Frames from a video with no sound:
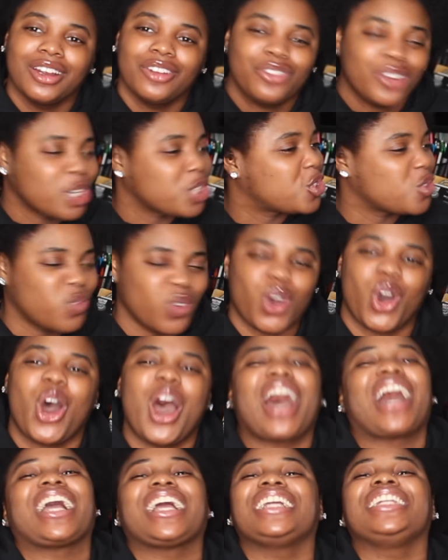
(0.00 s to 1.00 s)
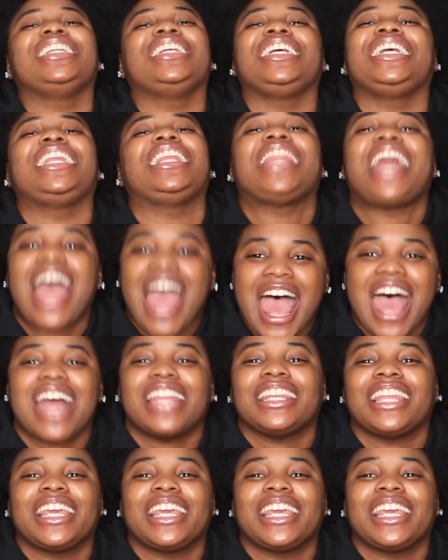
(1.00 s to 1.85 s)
First of all, I need that.